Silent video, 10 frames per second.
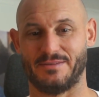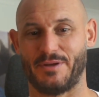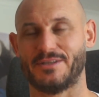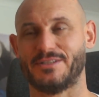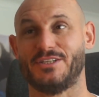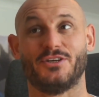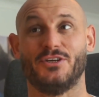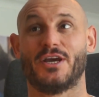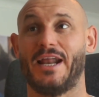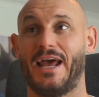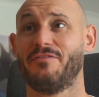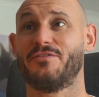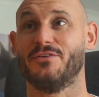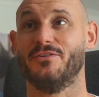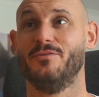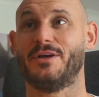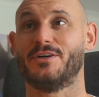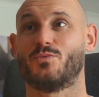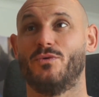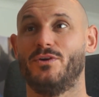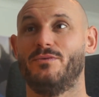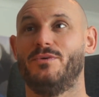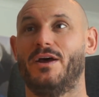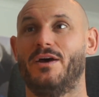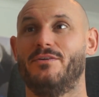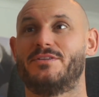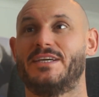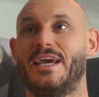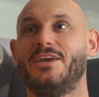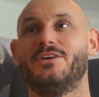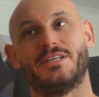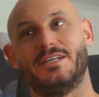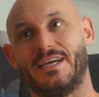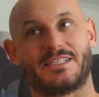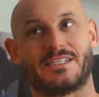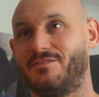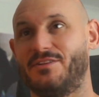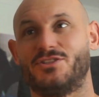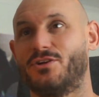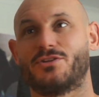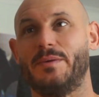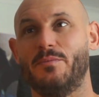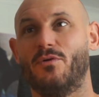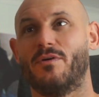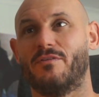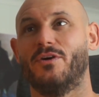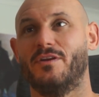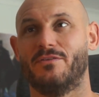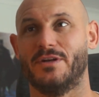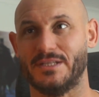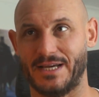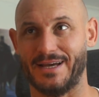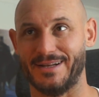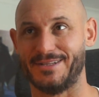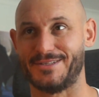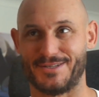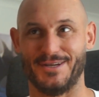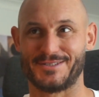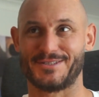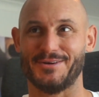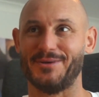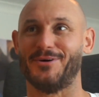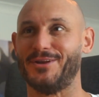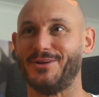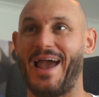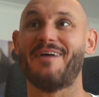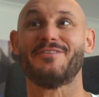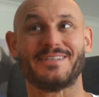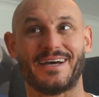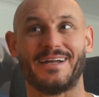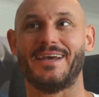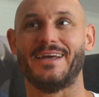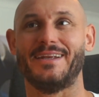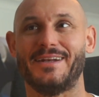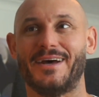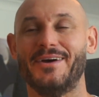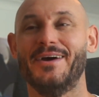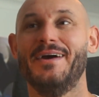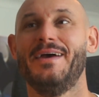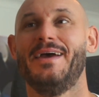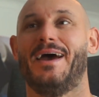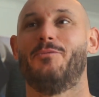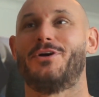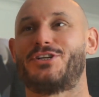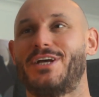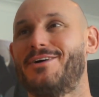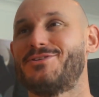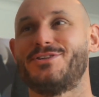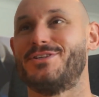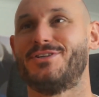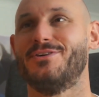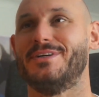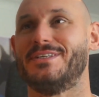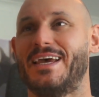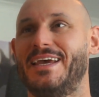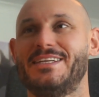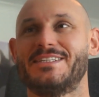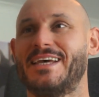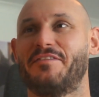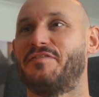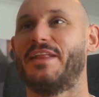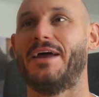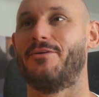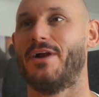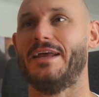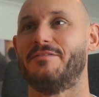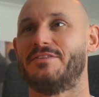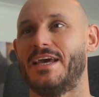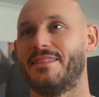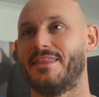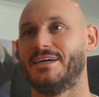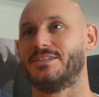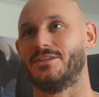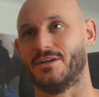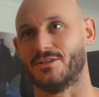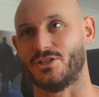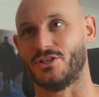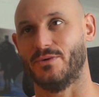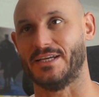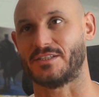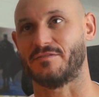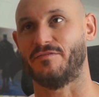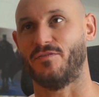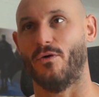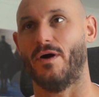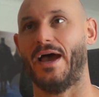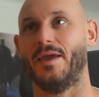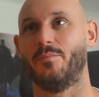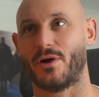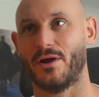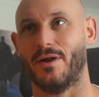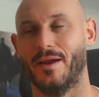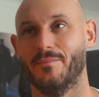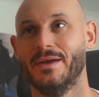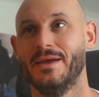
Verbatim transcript: because you're going to have to, because what you know, to get you to the next level is not doing more of what you've already done. It's doing what you haven't done yet, you know. And what Charles used to do is he just had a flat rate of $10,000 US for a program.